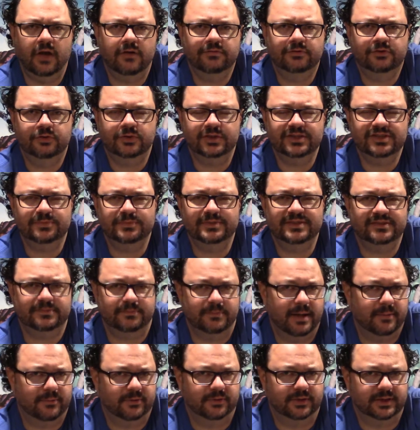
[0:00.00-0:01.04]
Christmas
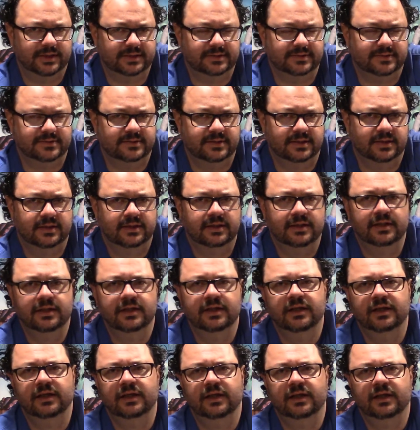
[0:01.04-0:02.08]
memories.
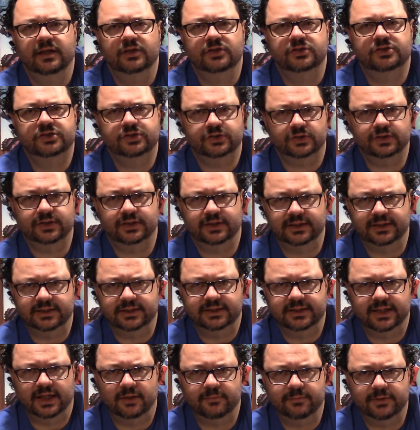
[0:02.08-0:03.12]
Certainly
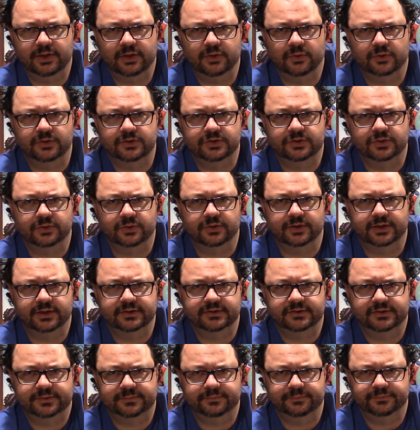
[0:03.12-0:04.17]
tell me your
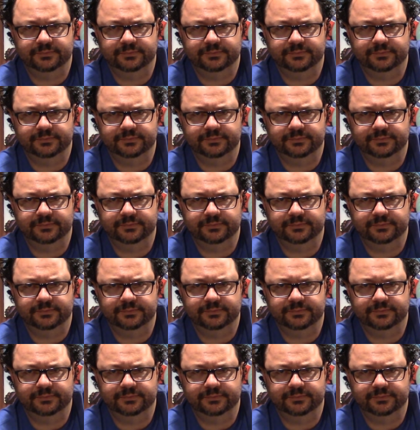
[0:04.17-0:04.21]
stories.